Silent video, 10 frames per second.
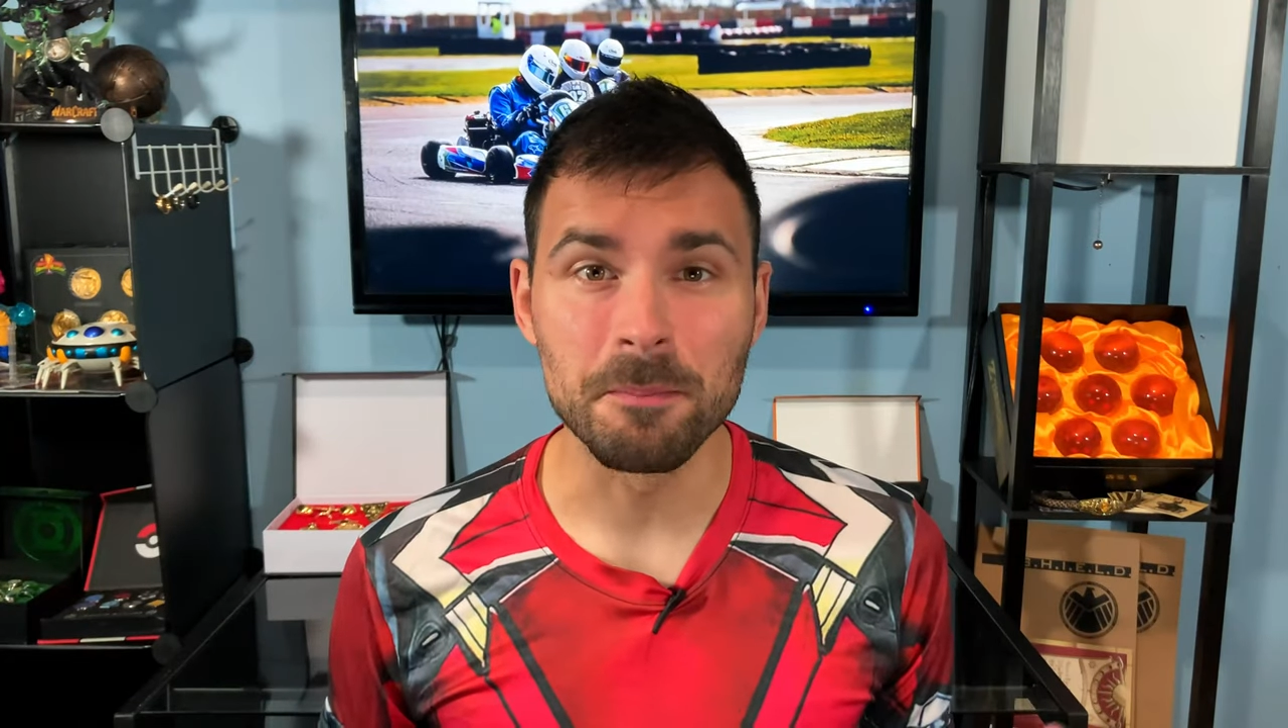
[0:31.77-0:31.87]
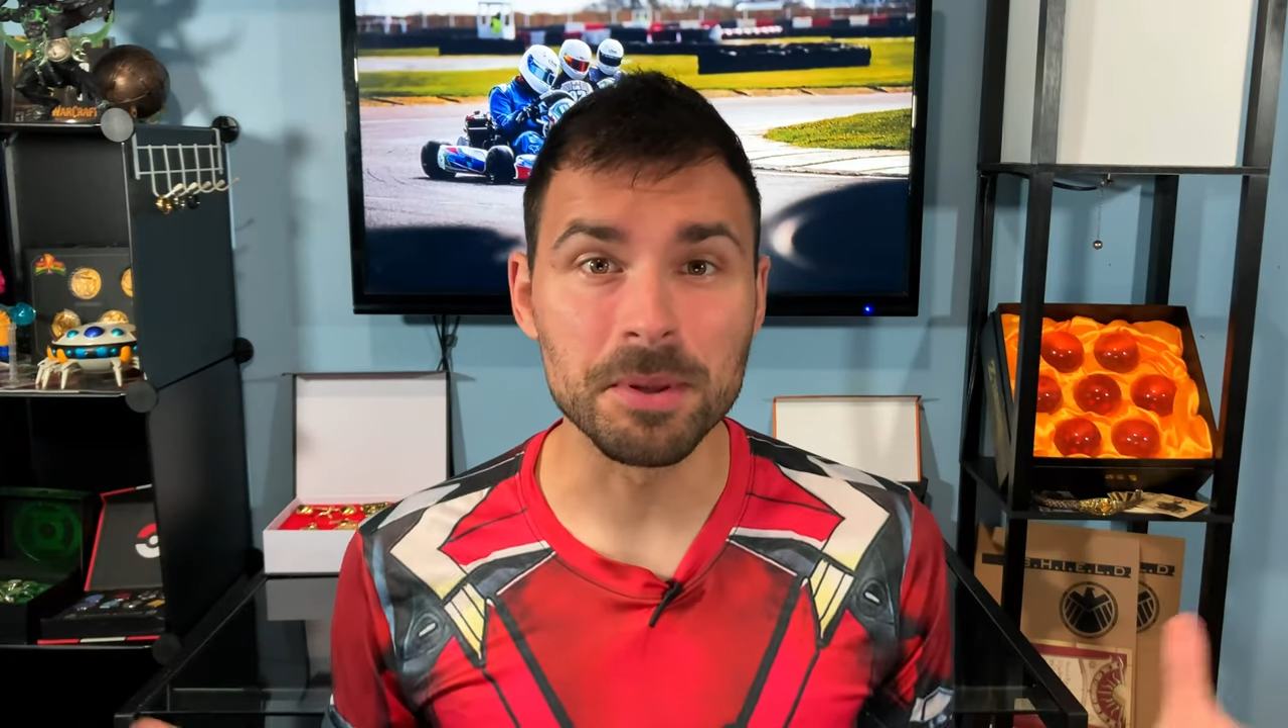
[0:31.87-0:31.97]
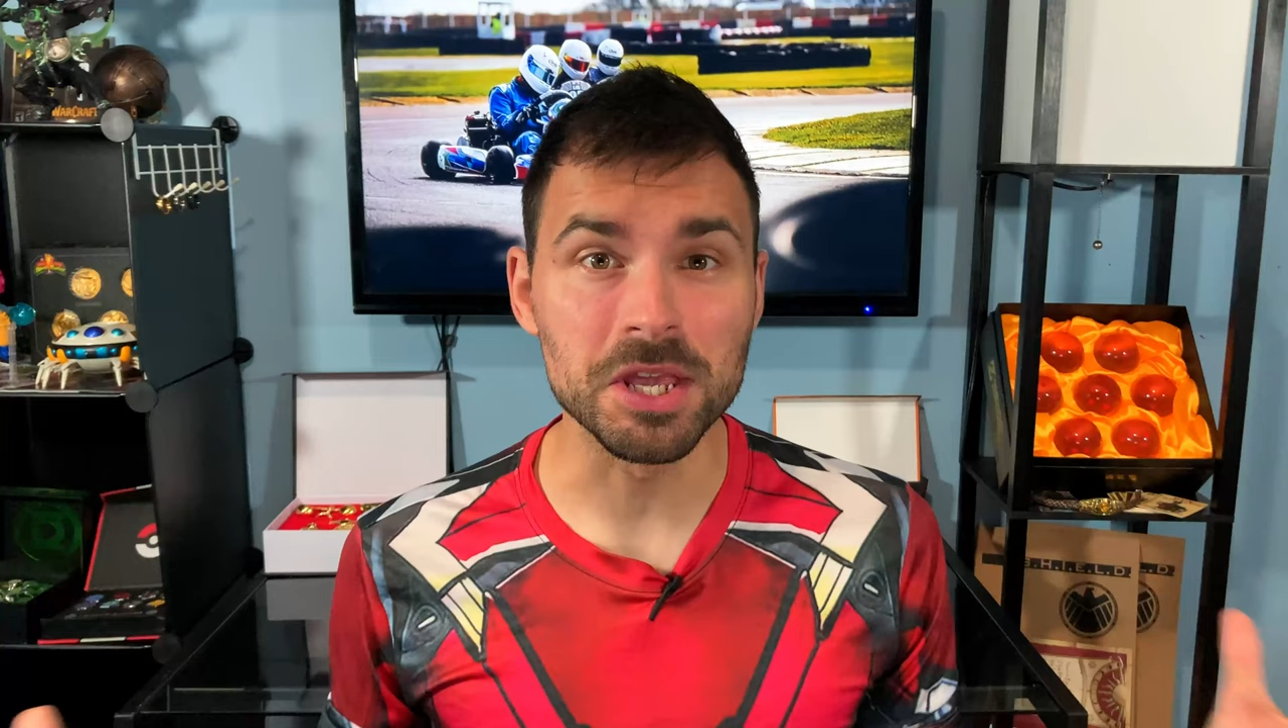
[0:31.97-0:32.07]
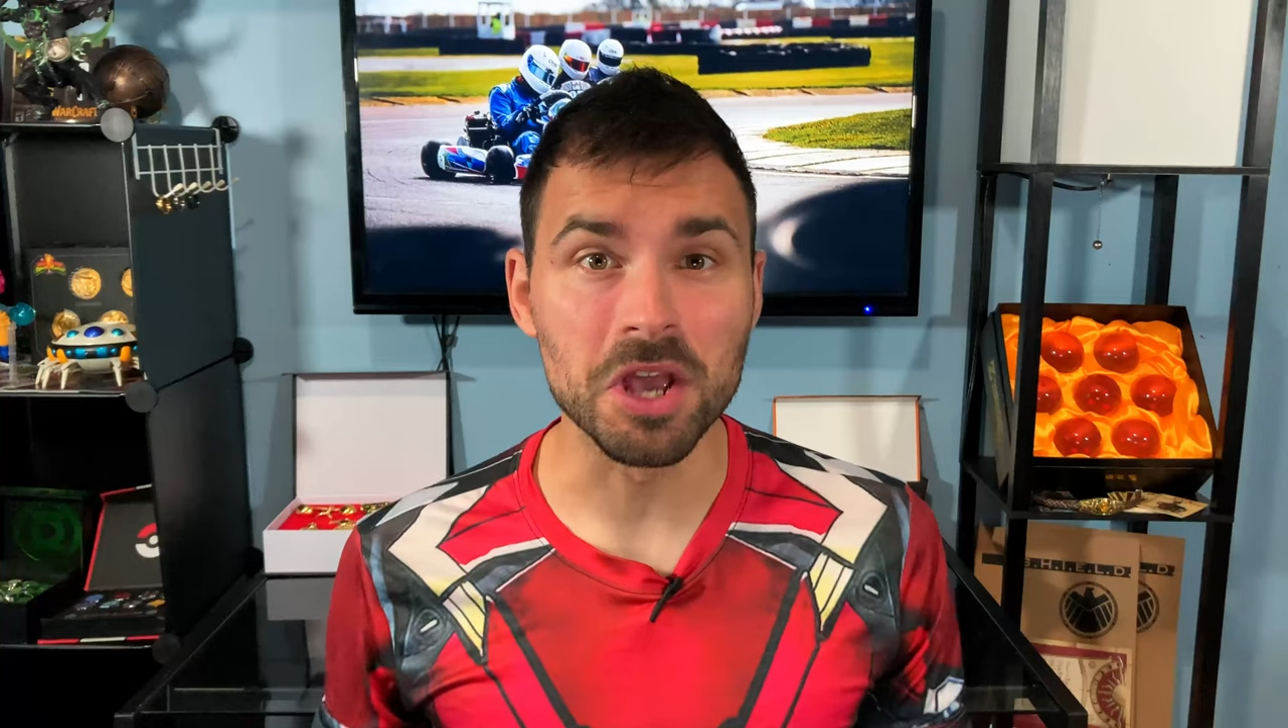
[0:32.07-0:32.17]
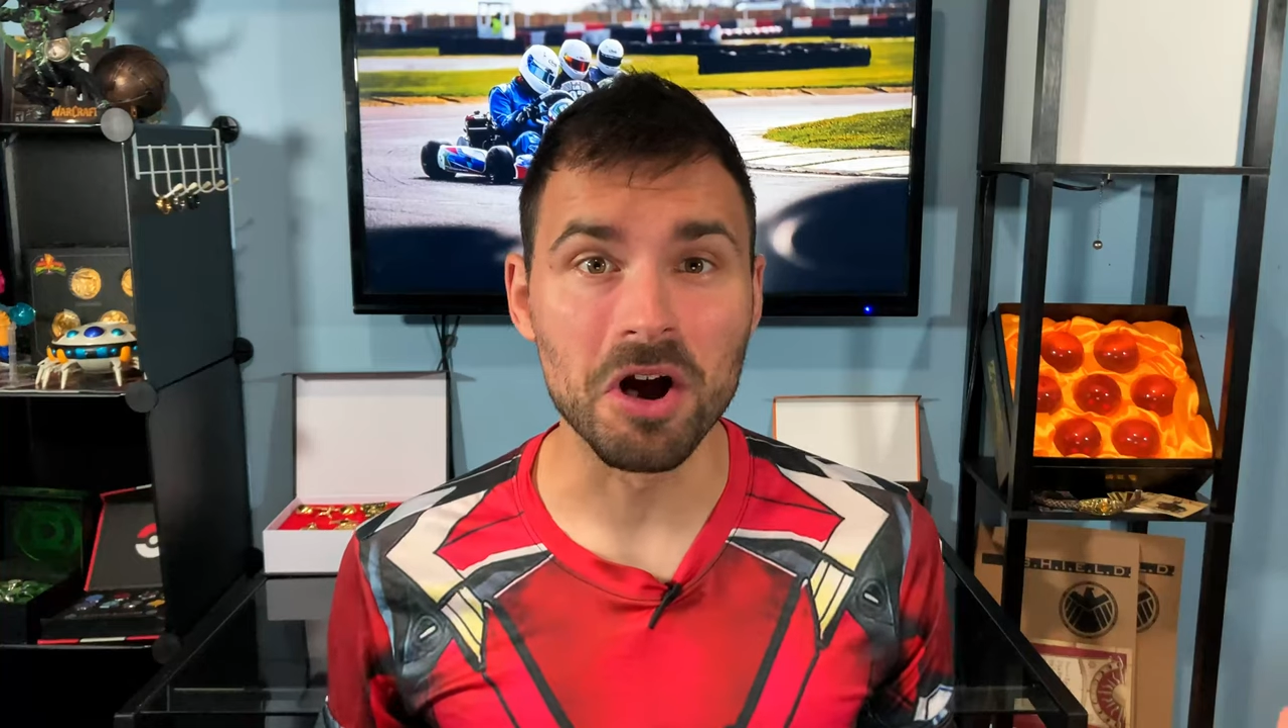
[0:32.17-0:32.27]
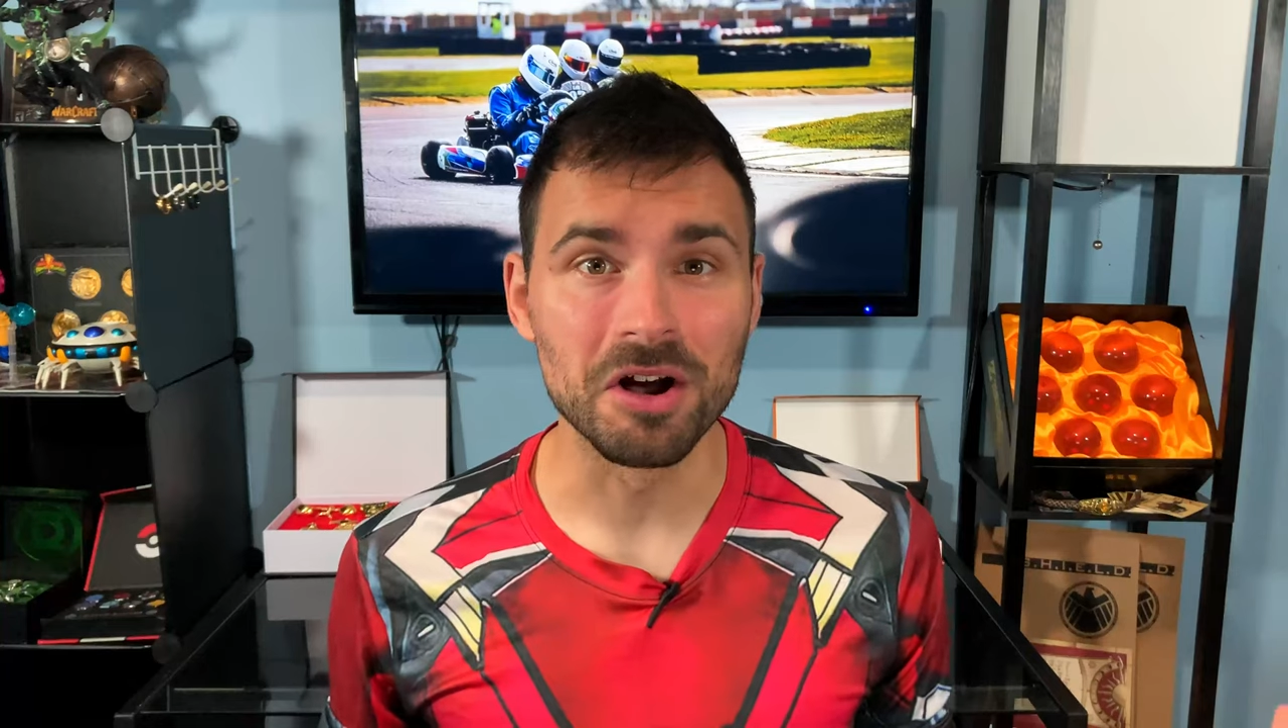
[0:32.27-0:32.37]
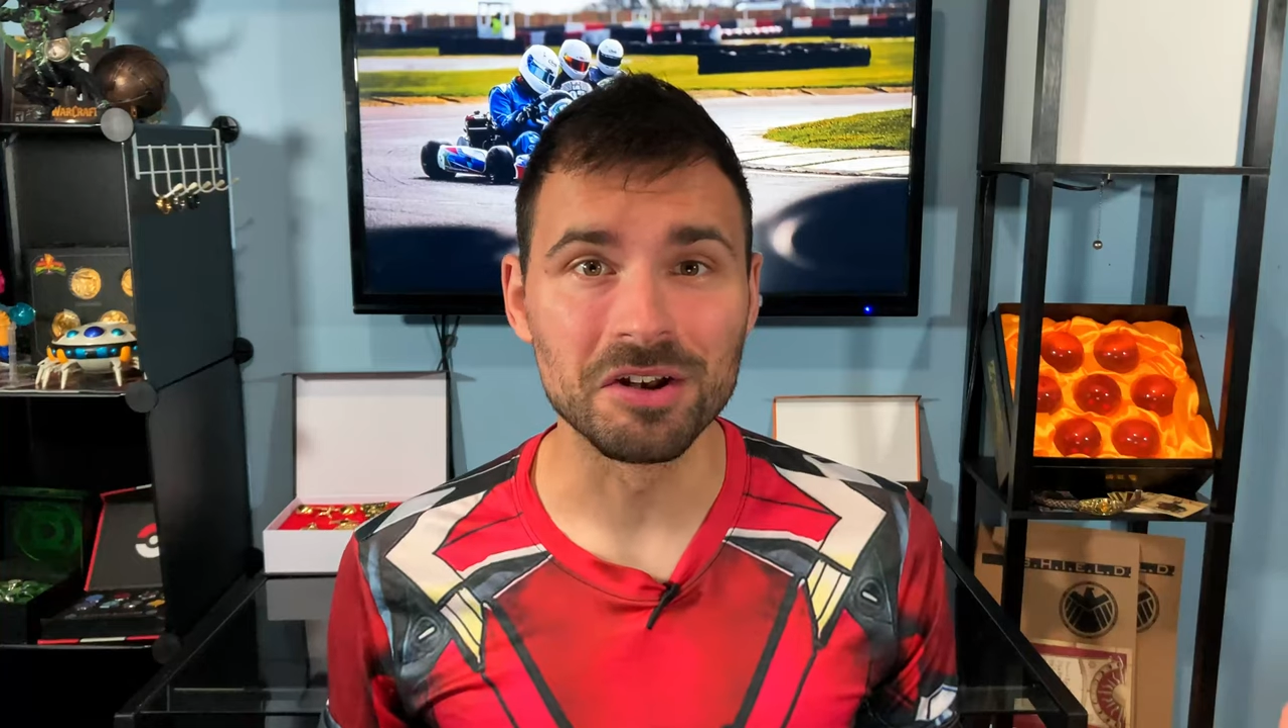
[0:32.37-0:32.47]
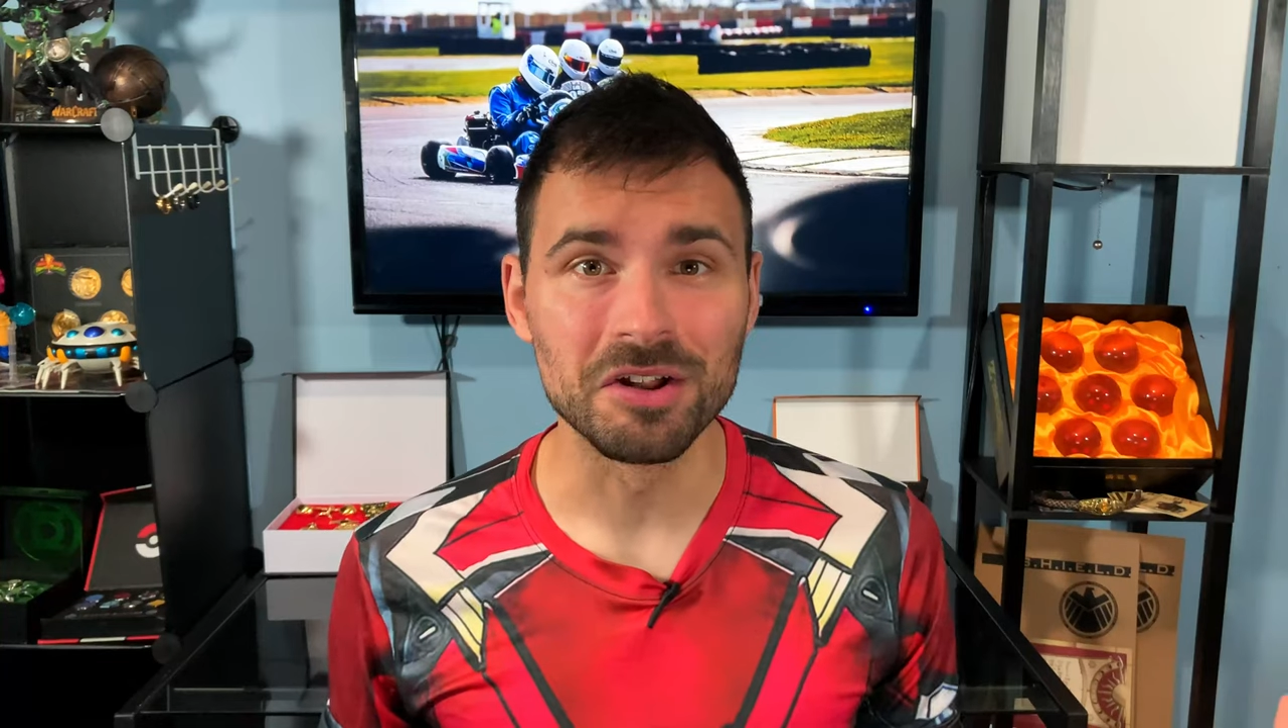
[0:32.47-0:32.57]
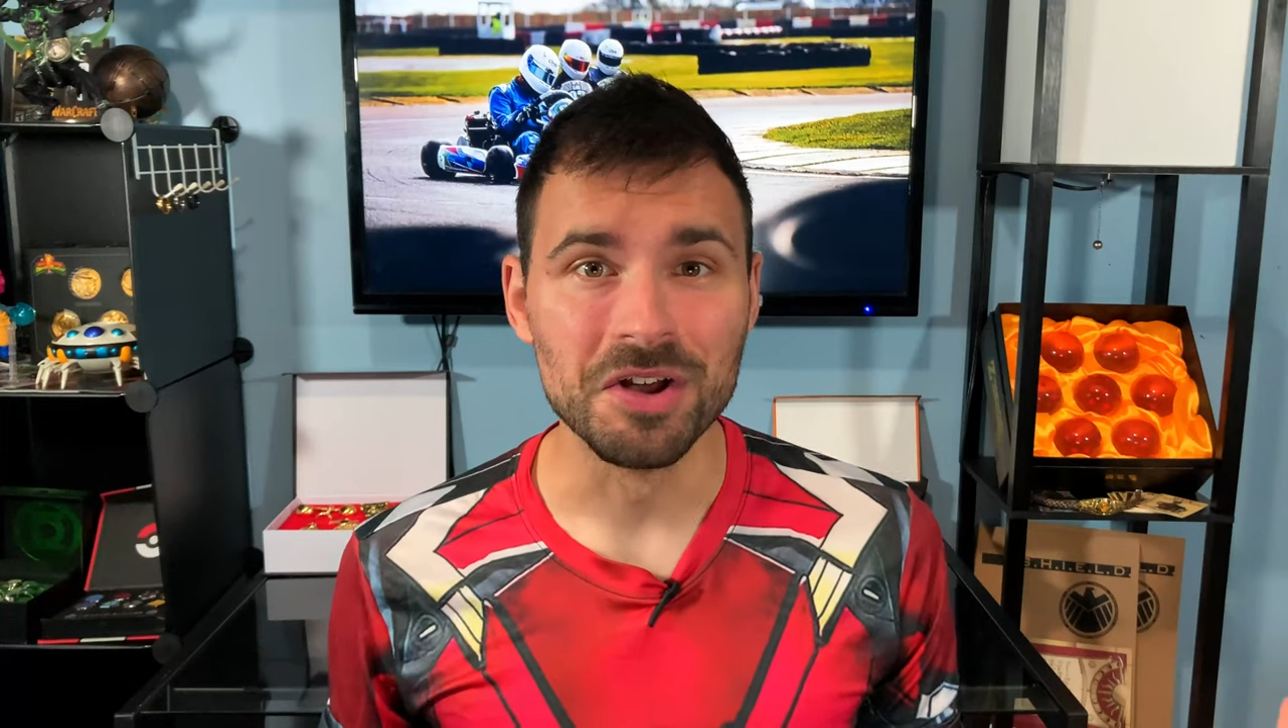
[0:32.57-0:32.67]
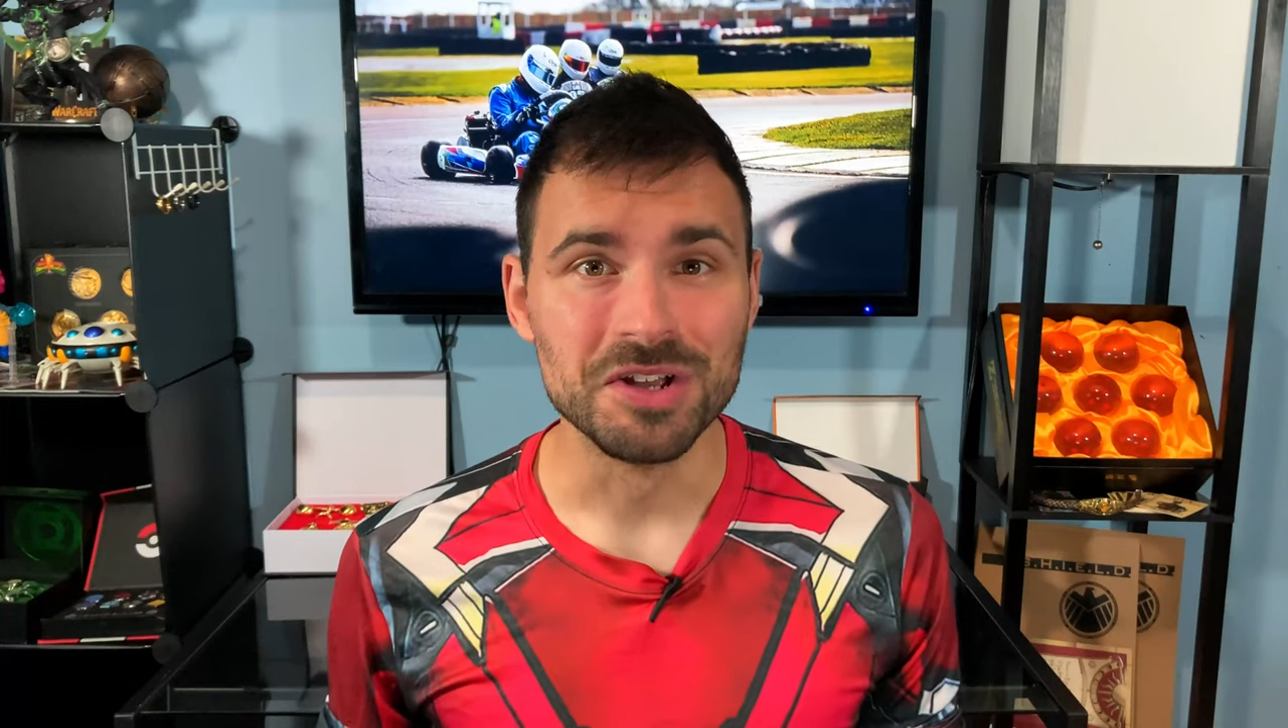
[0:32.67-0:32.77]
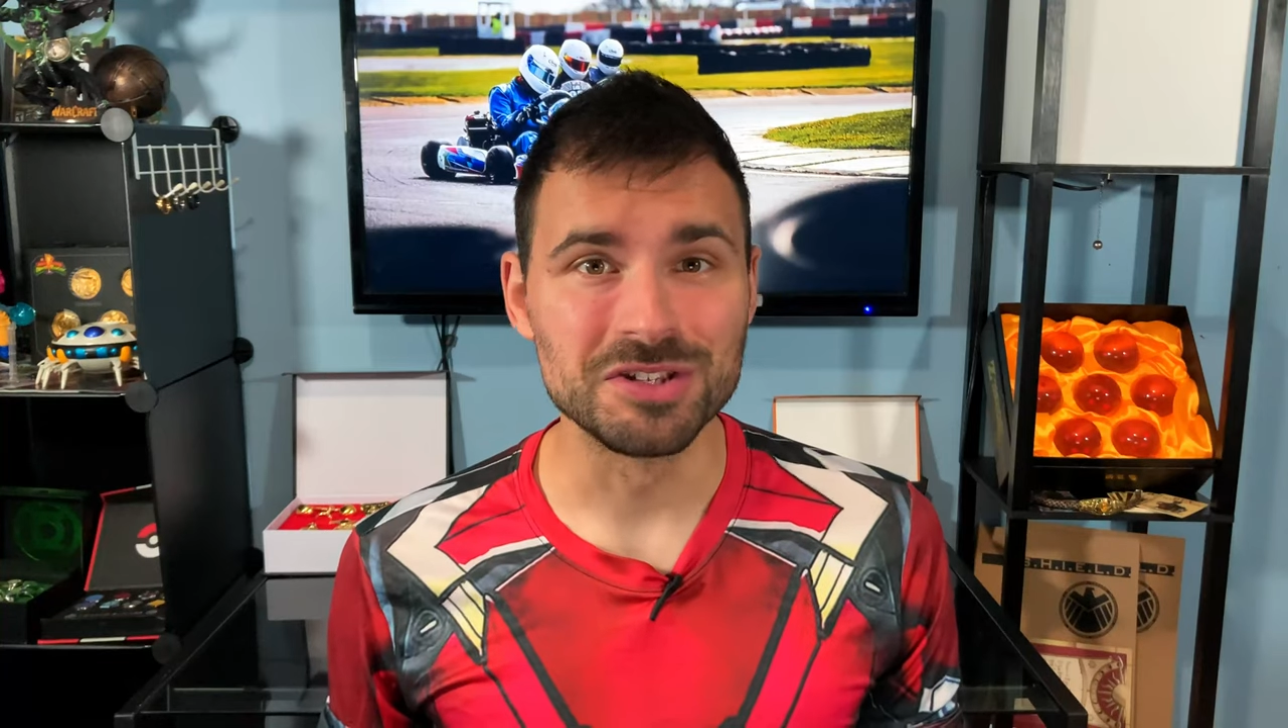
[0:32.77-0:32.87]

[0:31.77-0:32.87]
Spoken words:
beyond